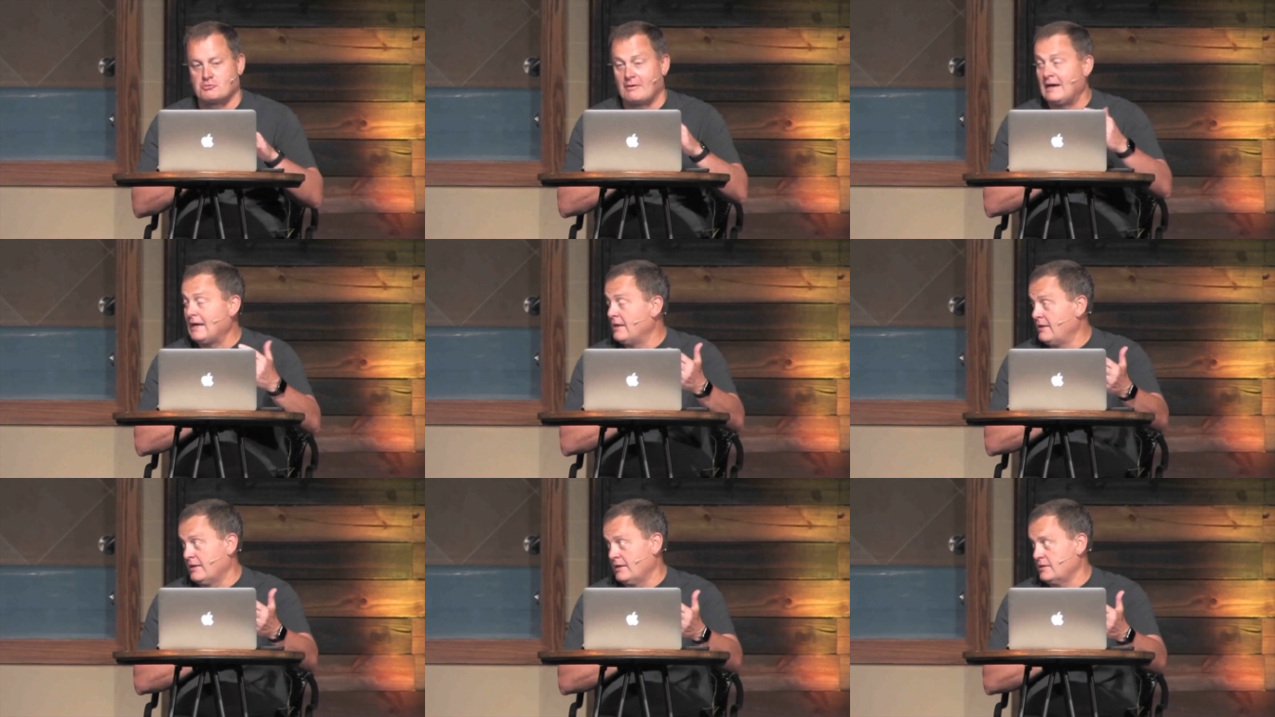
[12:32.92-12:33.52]

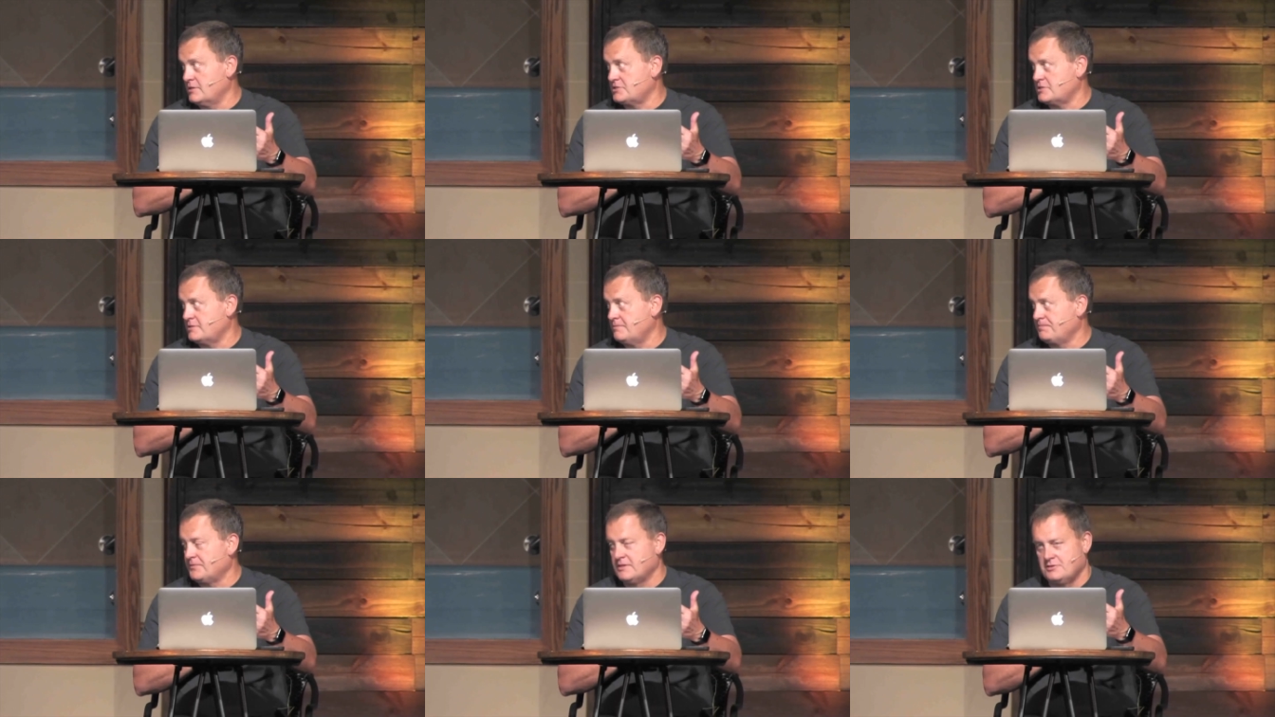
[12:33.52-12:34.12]
writing this?
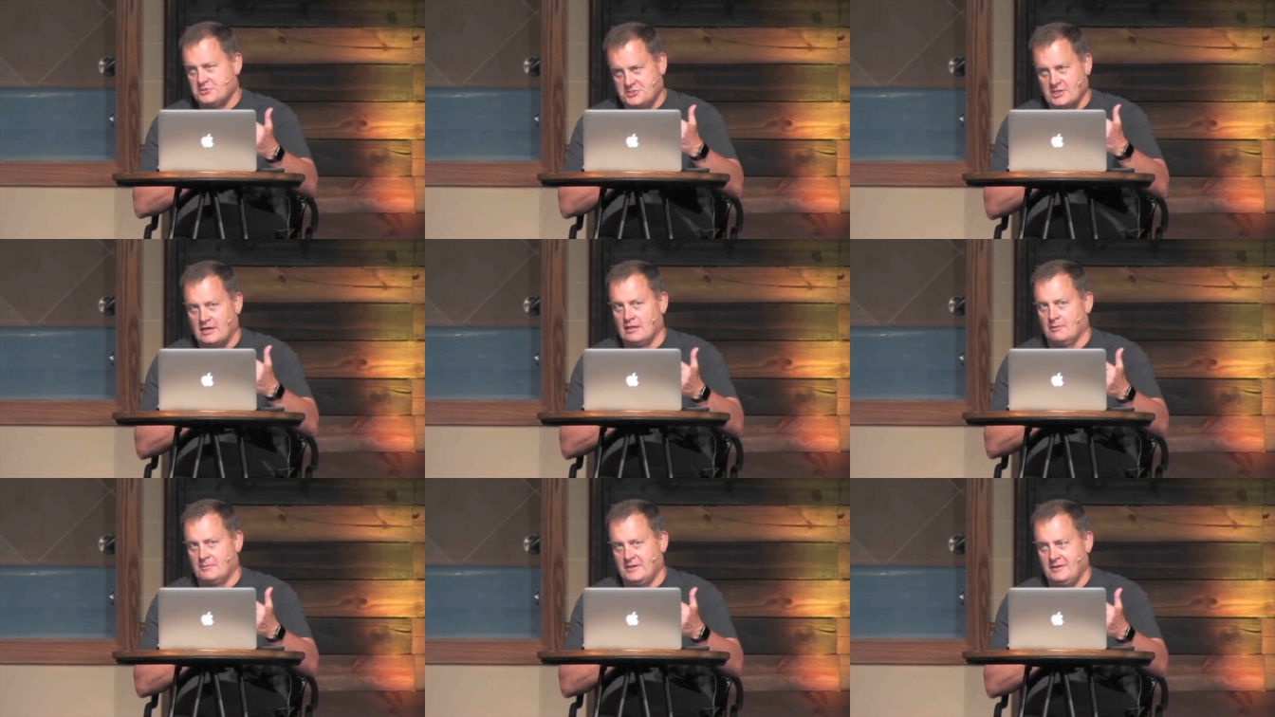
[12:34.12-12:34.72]

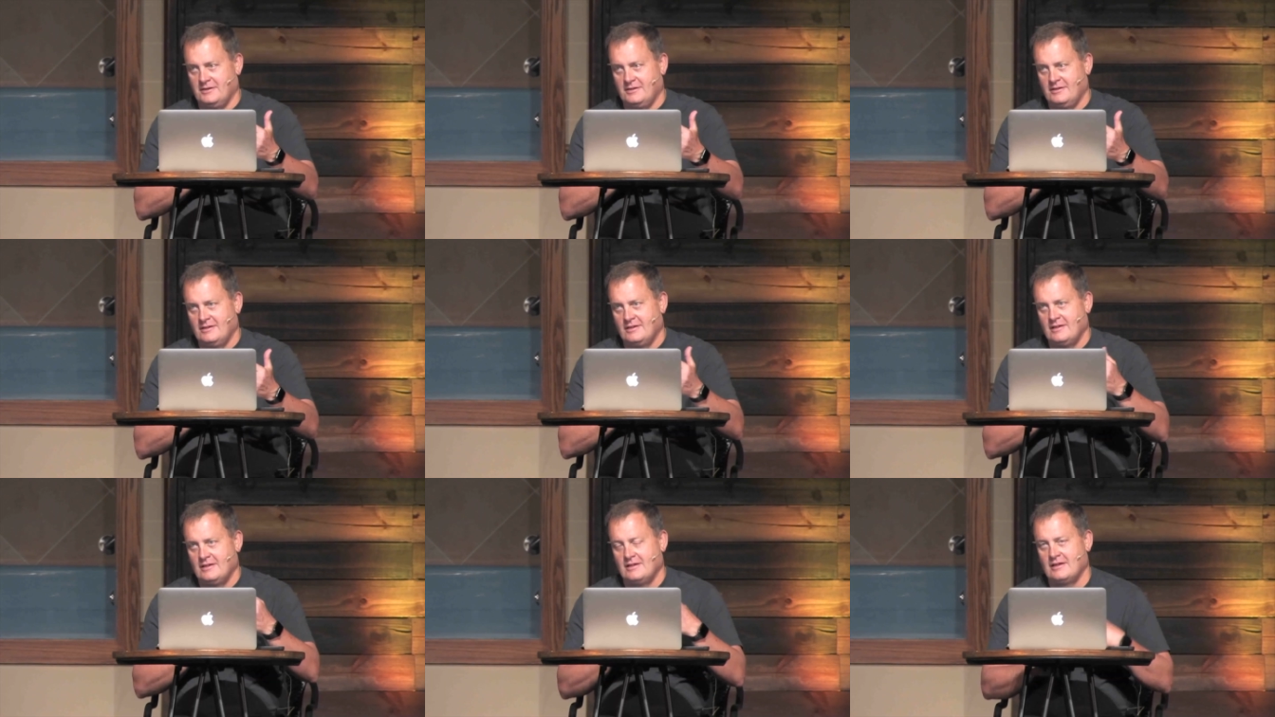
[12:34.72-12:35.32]
Solomon.
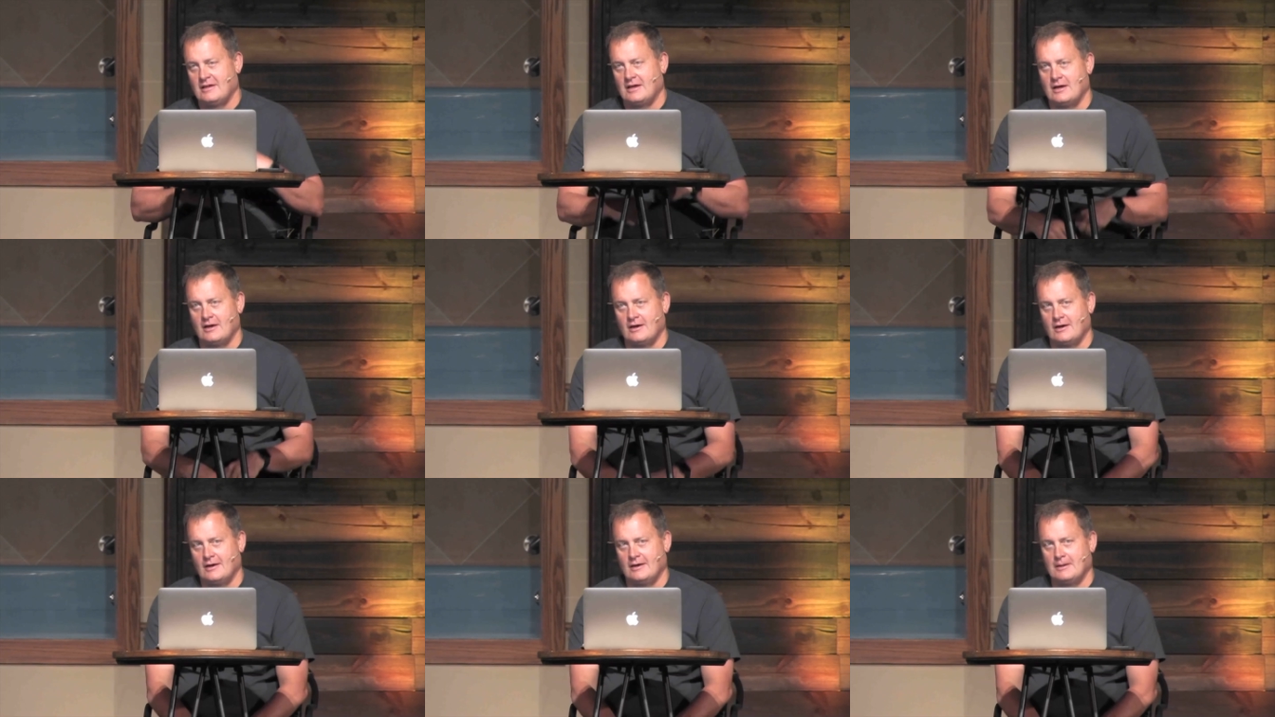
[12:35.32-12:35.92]

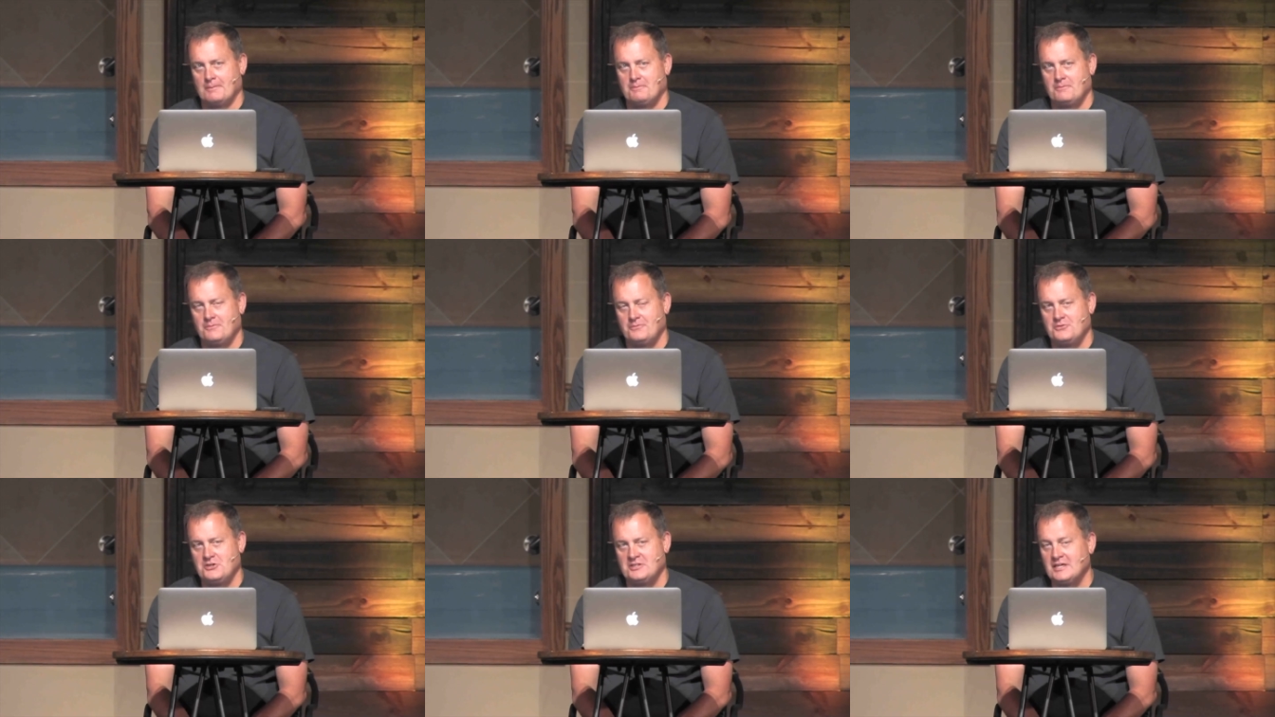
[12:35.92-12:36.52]
Do
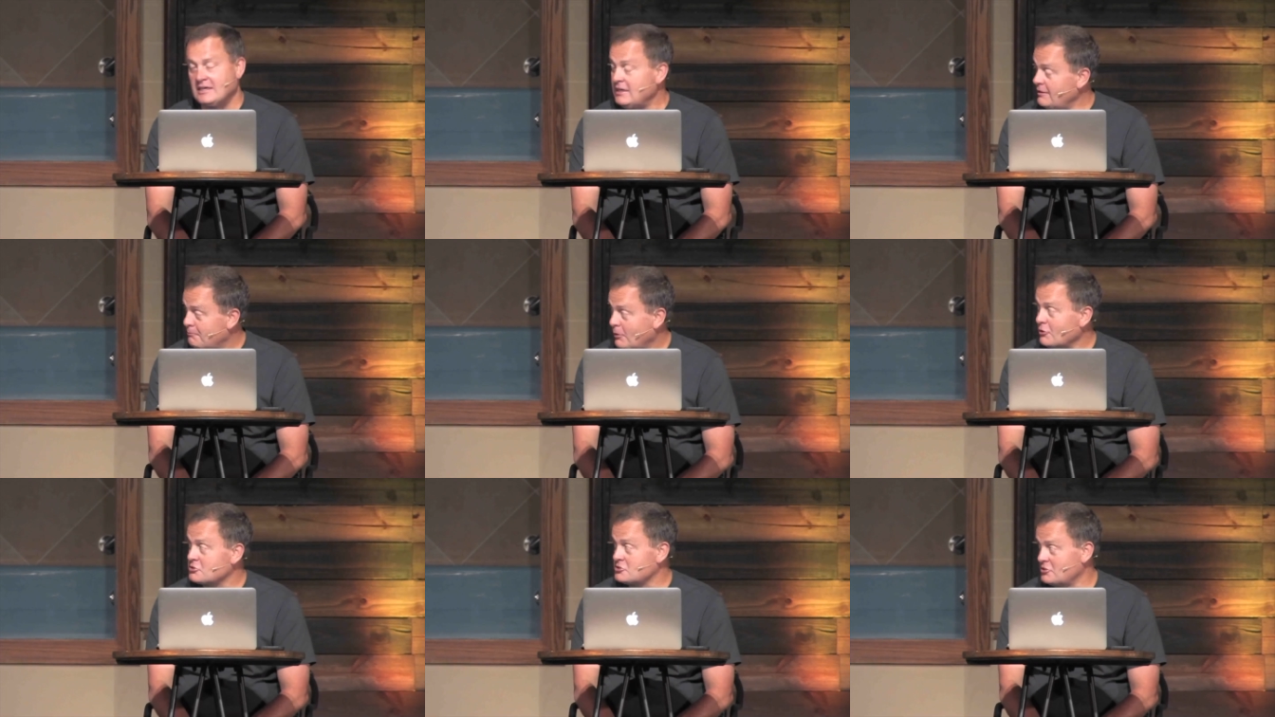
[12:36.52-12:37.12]
you think he
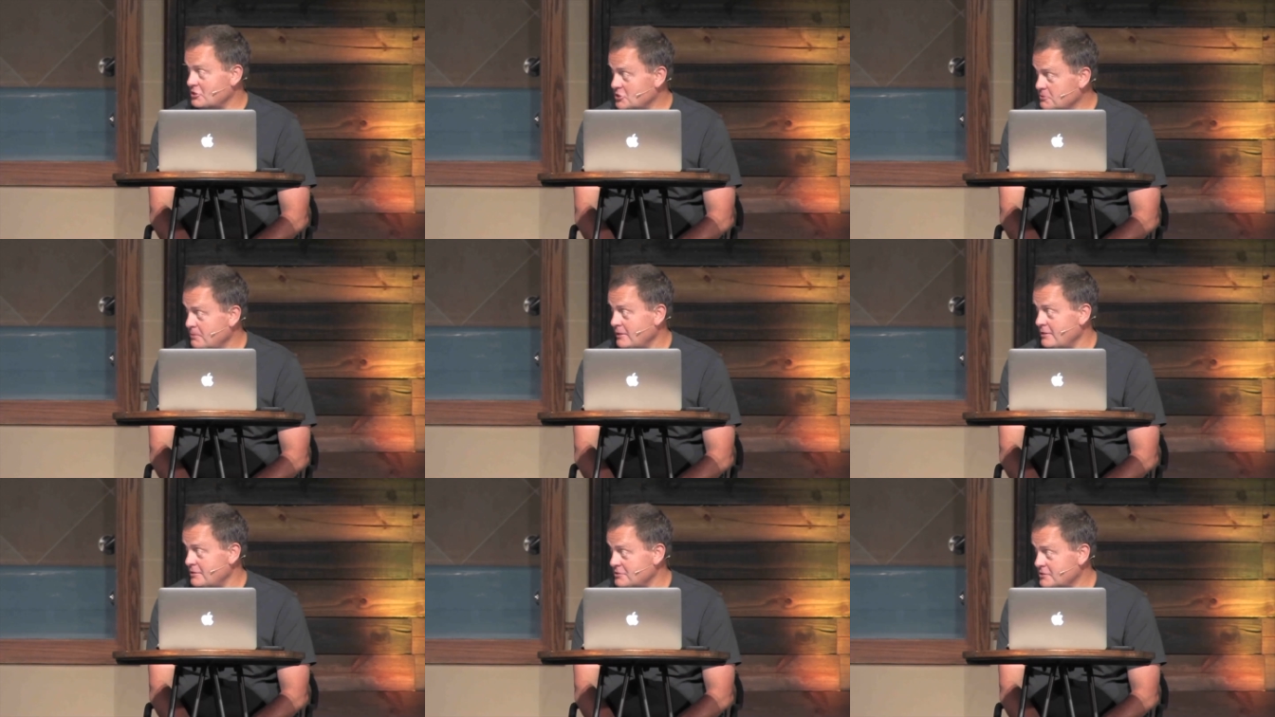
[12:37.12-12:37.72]
personally experienced